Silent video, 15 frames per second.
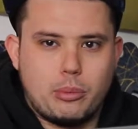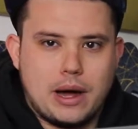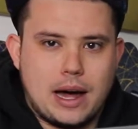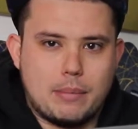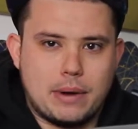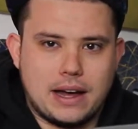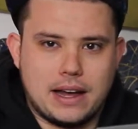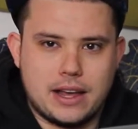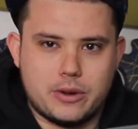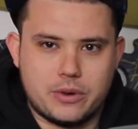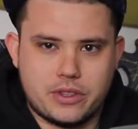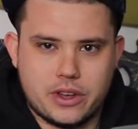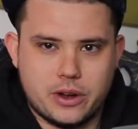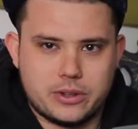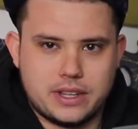Popeye
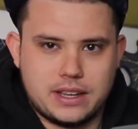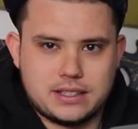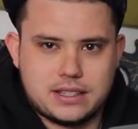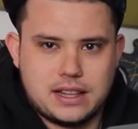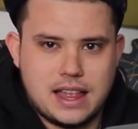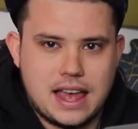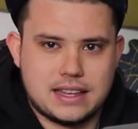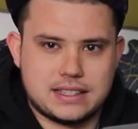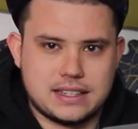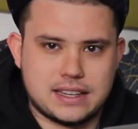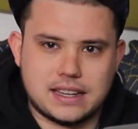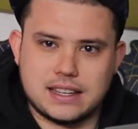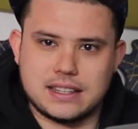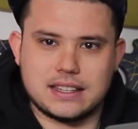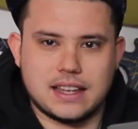with Cote's
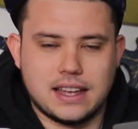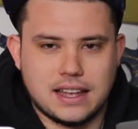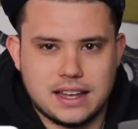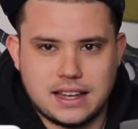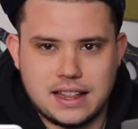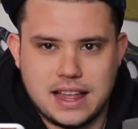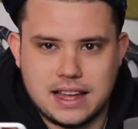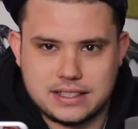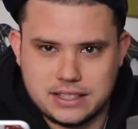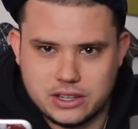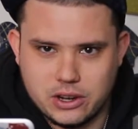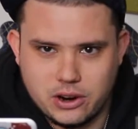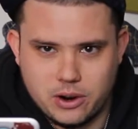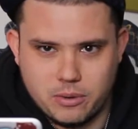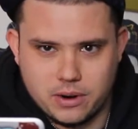classic
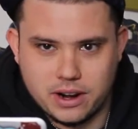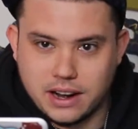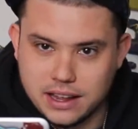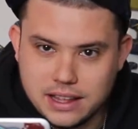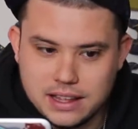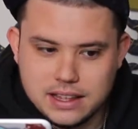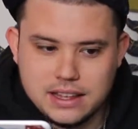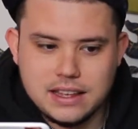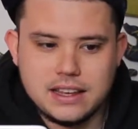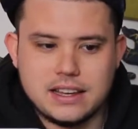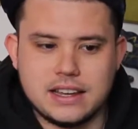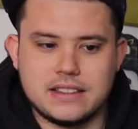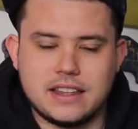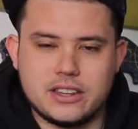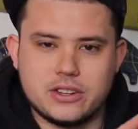artwork.
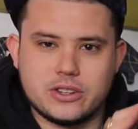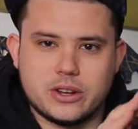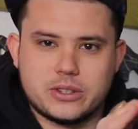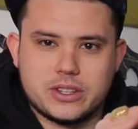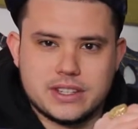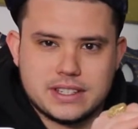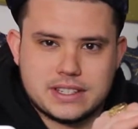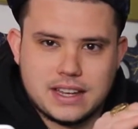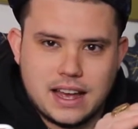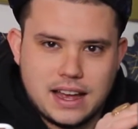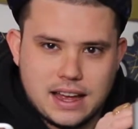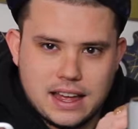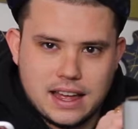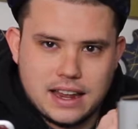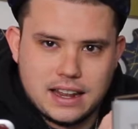And then you go to the
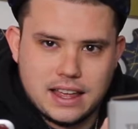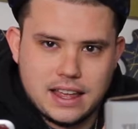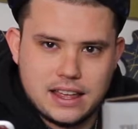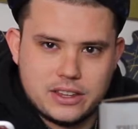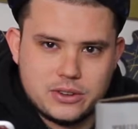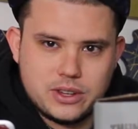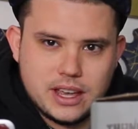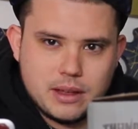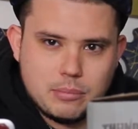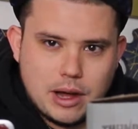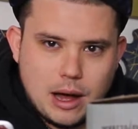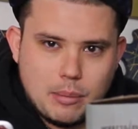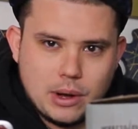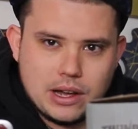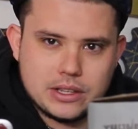side and you get
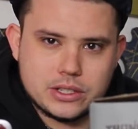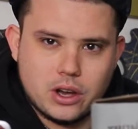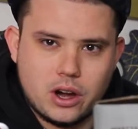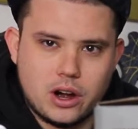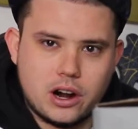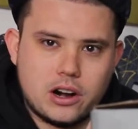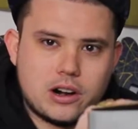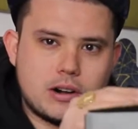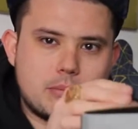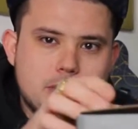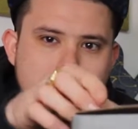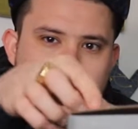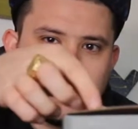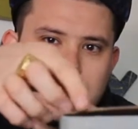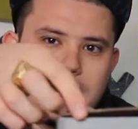Popeye's arm.
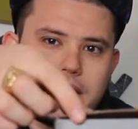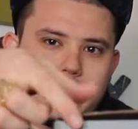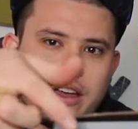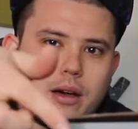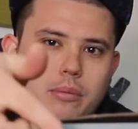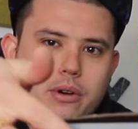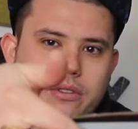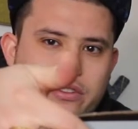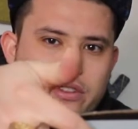Again, you got both